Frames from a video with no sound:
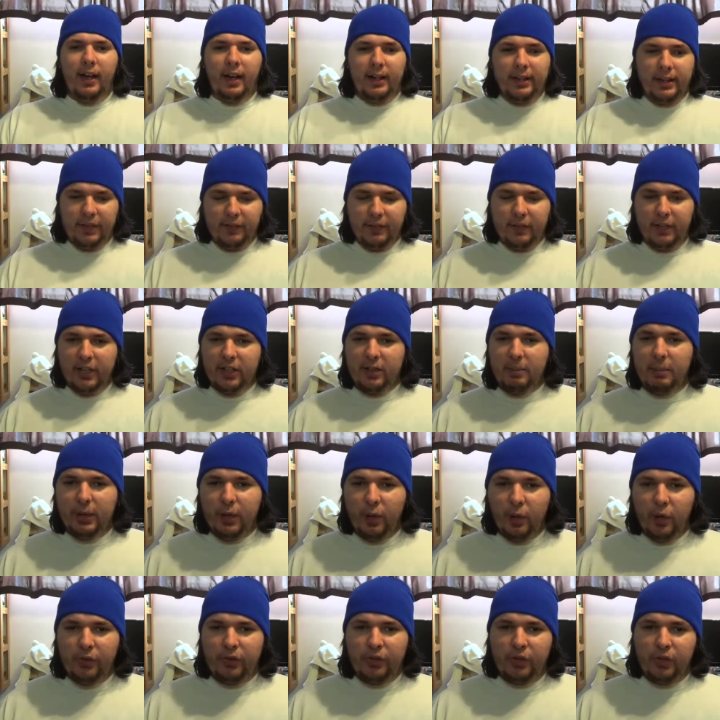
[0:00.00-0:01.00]
You have Elizabeth
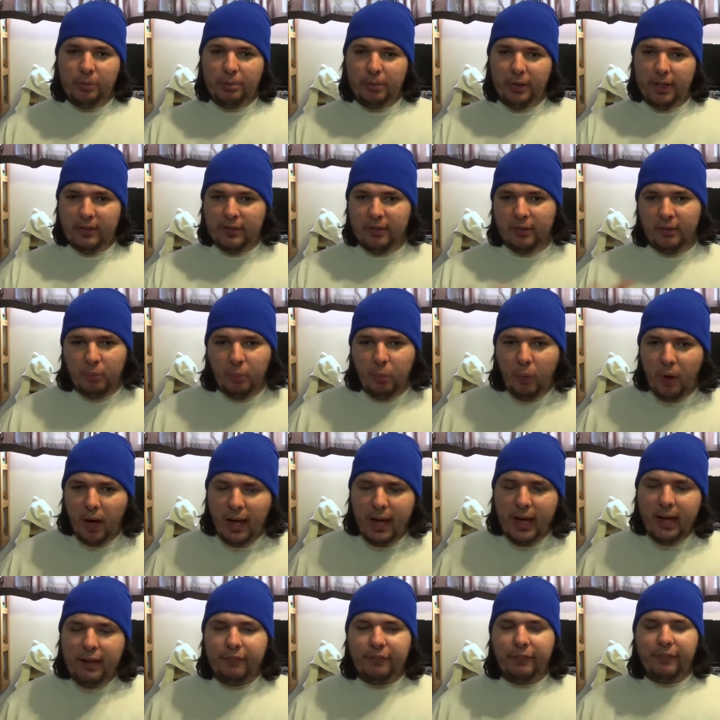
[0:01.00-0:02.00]
Olsen, who plays his
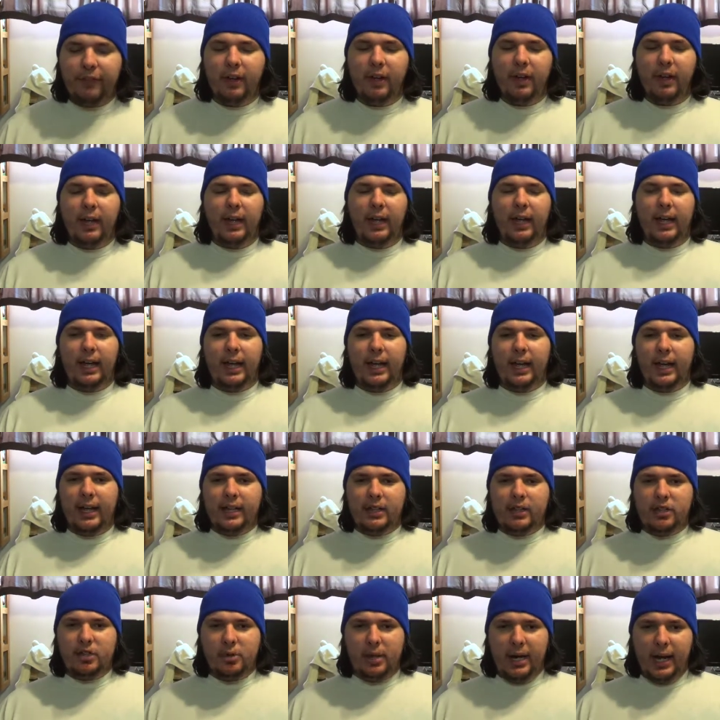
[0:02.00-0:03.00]
wife,
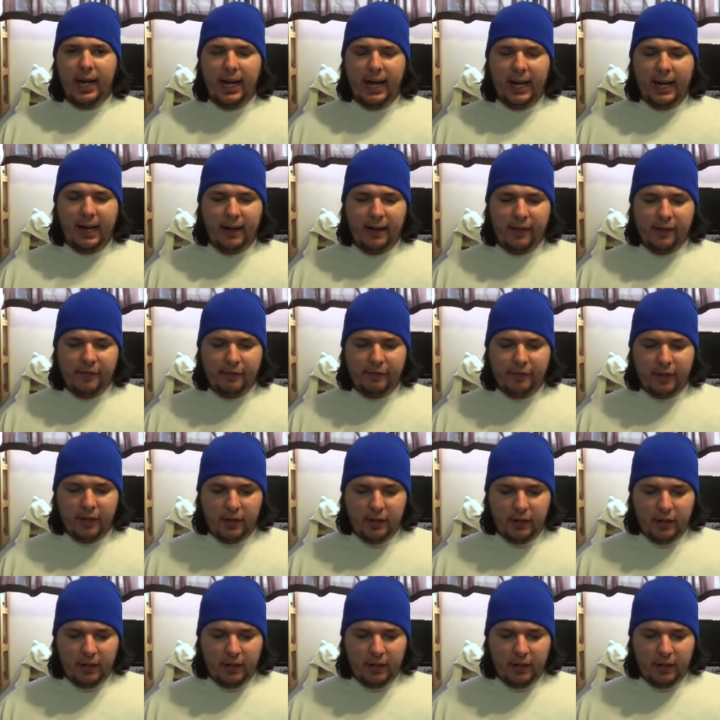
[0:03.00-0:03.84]
and you have